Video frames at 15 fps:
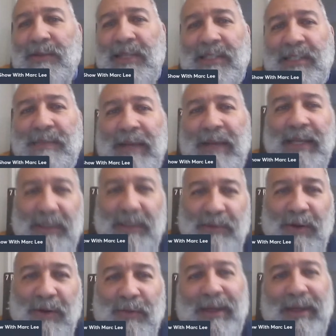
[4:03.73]
Kiss My
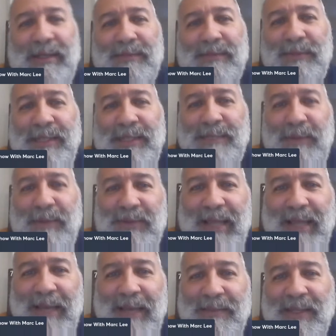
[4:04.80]
You Know What wins both
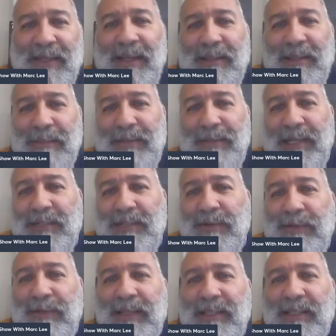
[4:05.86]
games, the players
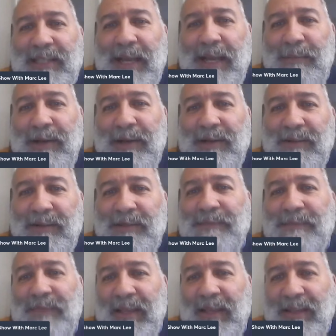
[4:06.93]
would win the tiebreakers
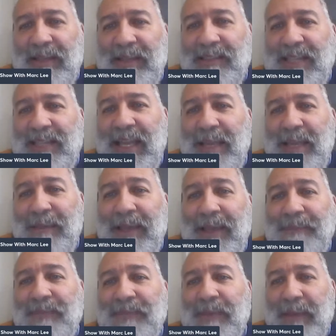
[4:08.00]
against
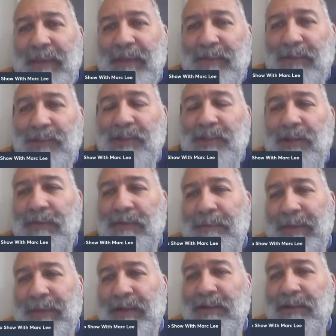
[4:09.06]
KMA by virtue of a
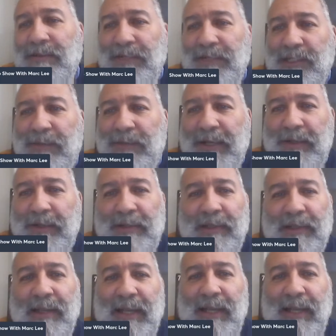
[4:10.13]
better division record.